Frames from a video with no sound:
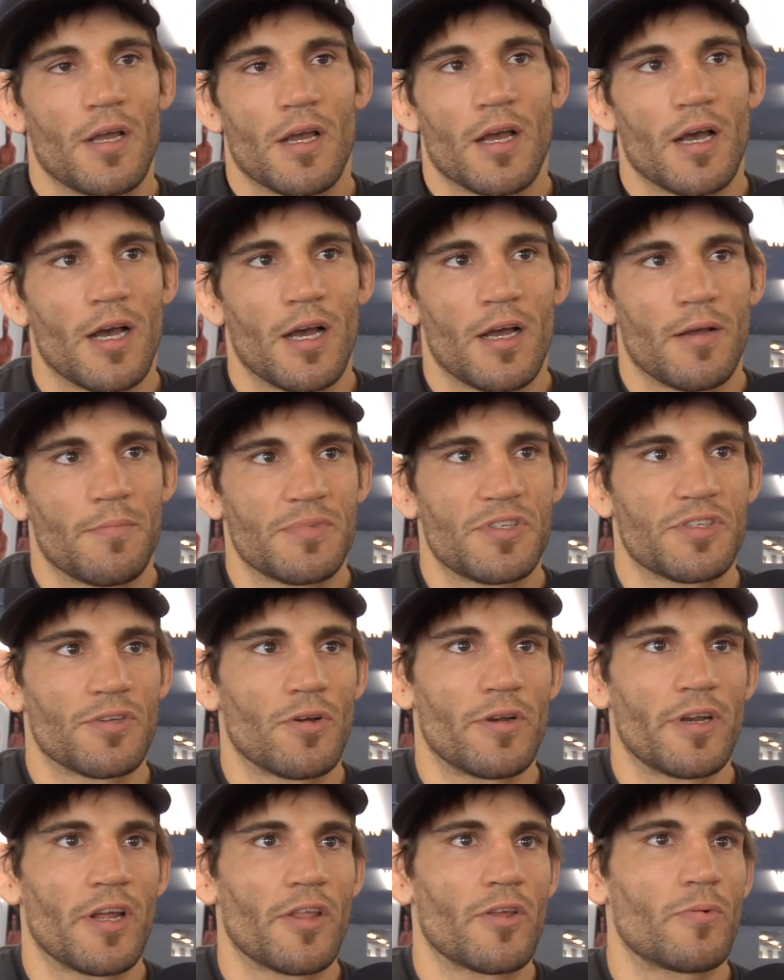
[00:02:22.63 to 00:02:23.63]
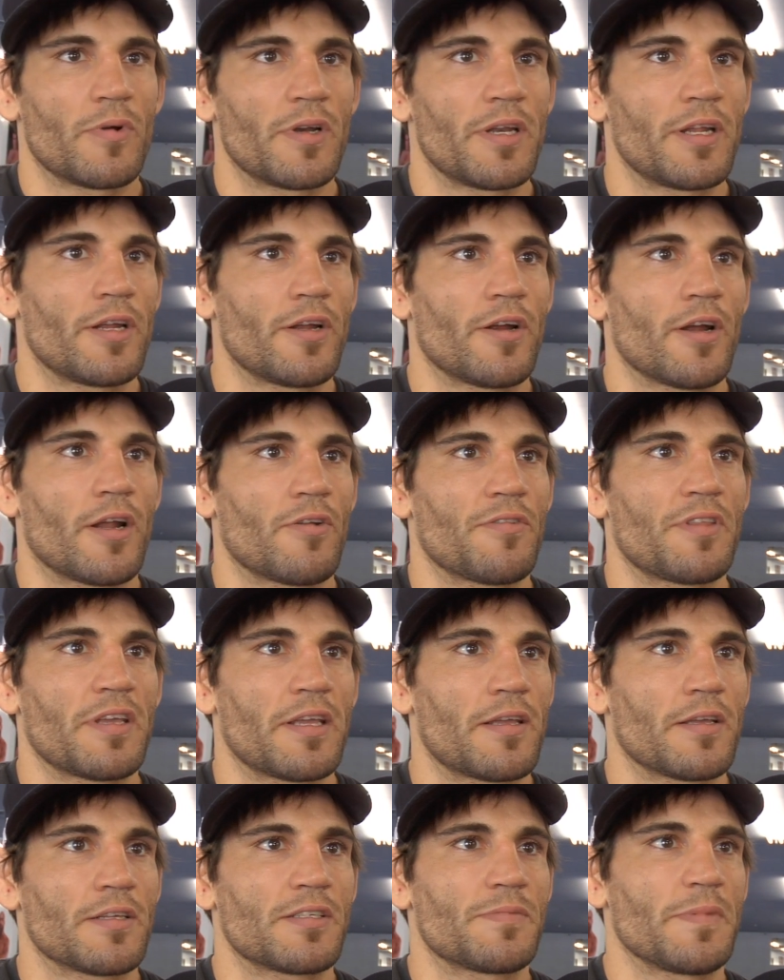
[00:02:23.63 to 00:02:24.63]
So another one here, I don't
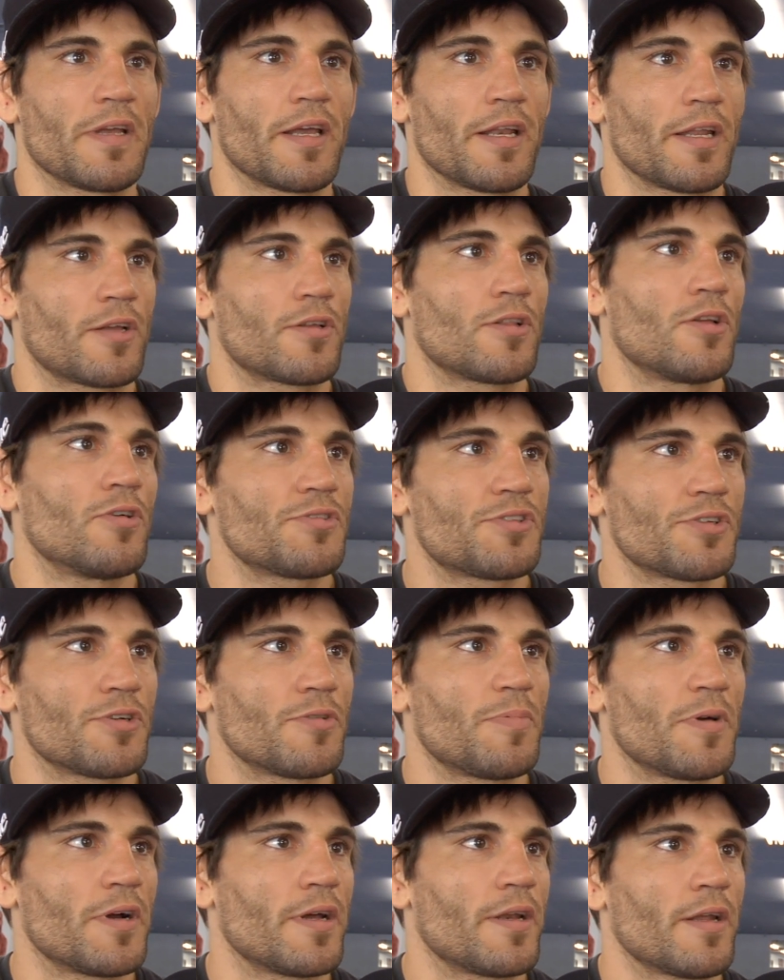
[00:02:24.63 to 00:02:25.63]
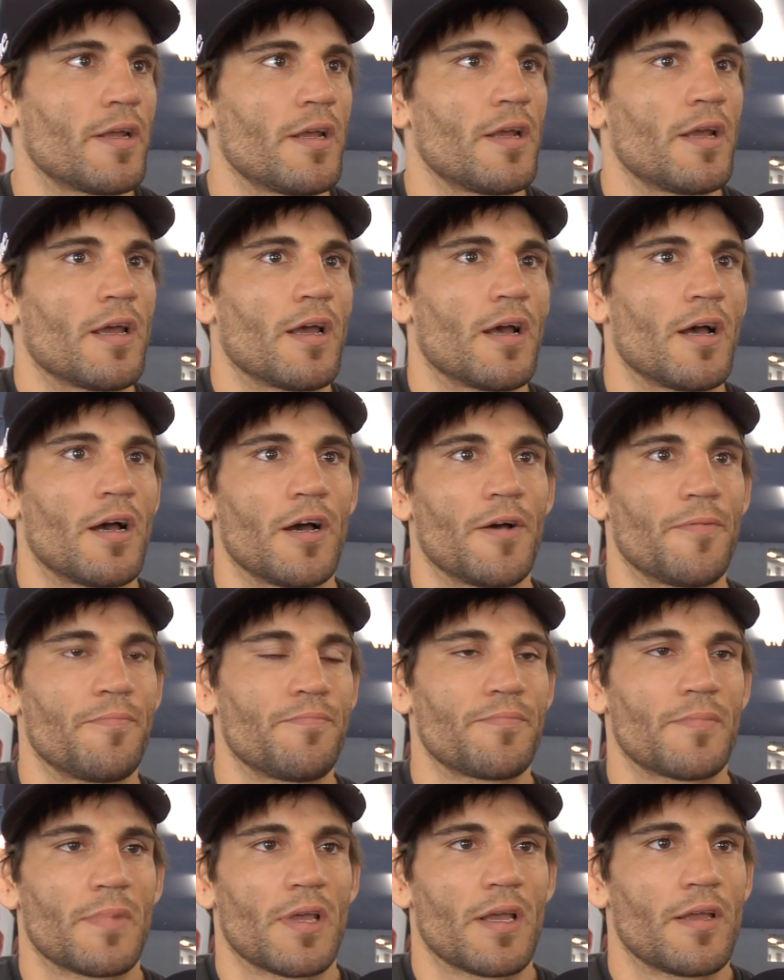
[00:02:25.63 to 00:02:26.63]
think it gets me any closer, but
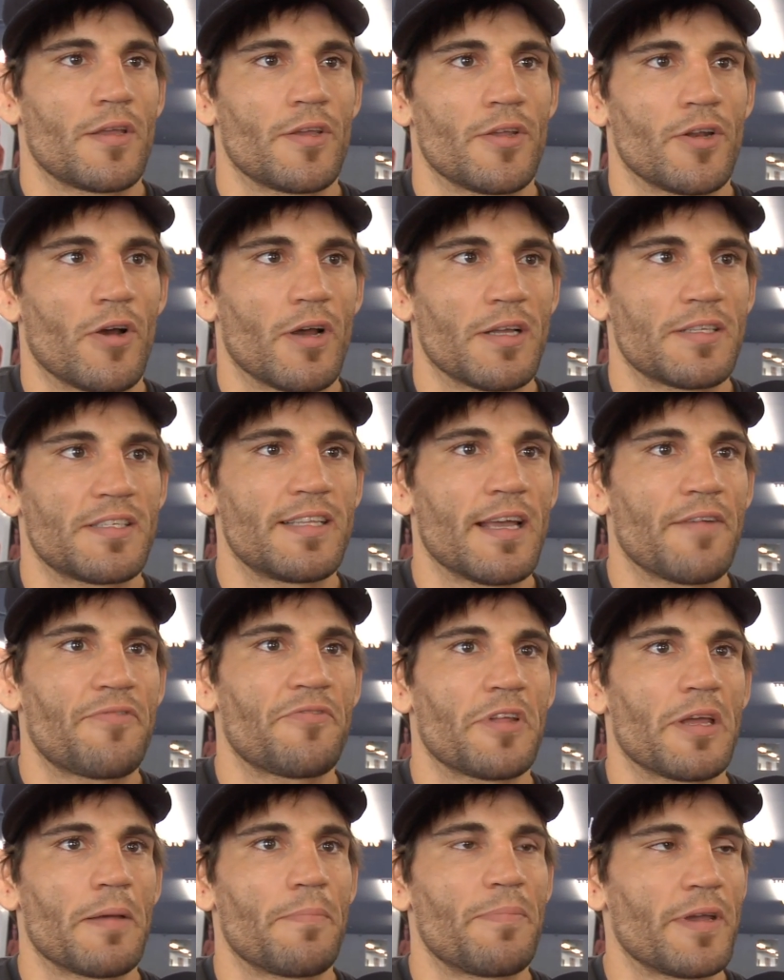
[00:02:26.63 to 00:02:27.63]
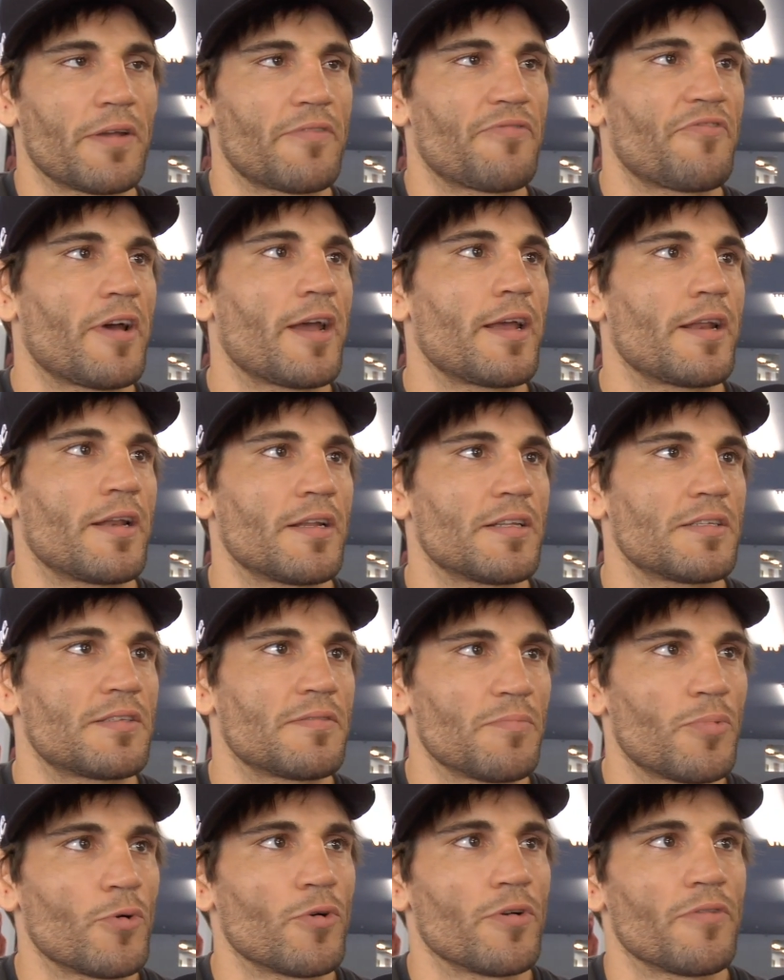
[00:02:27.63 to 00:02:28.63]
it's definitely a big fight, and it's
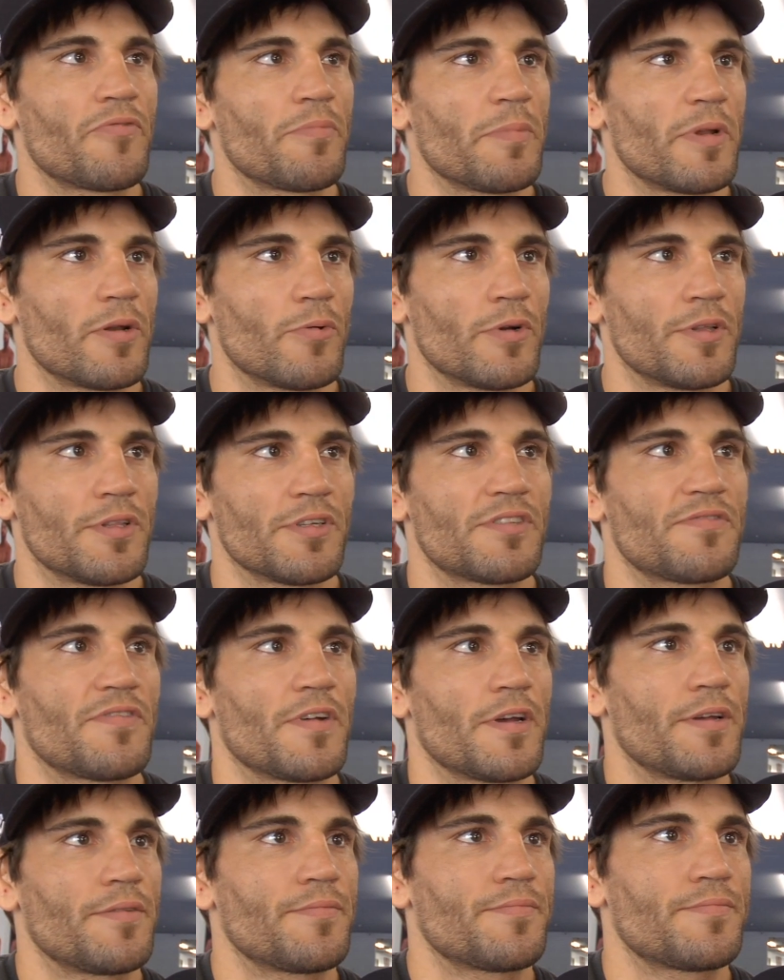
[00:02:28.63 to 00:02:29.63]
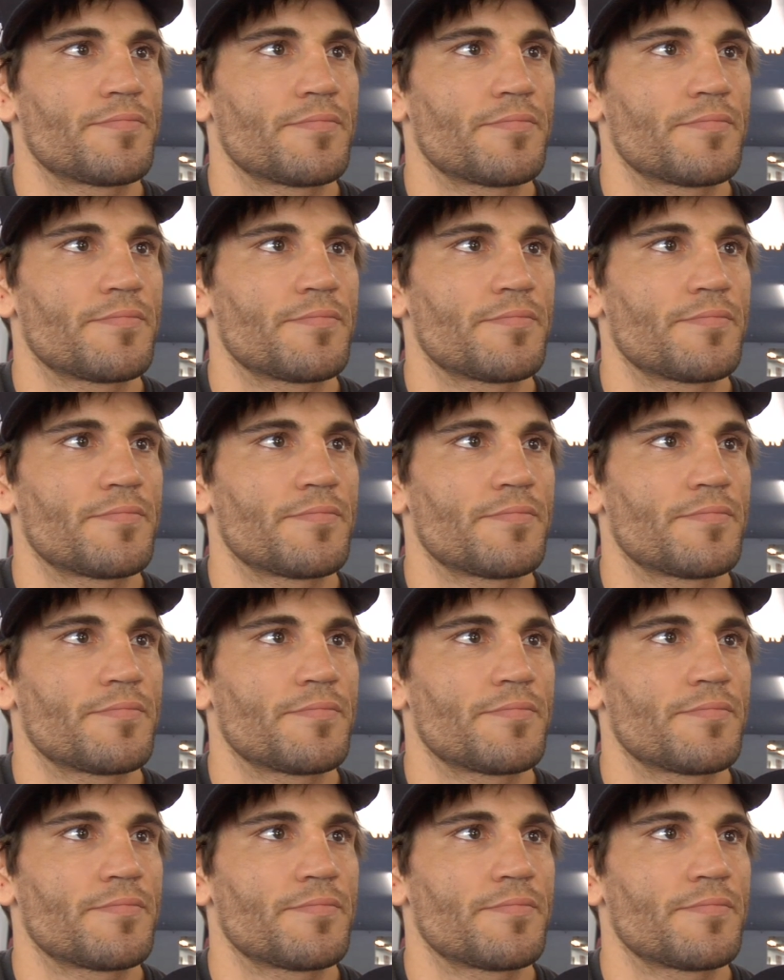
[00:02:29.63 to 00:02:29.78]
important for me to win this fight.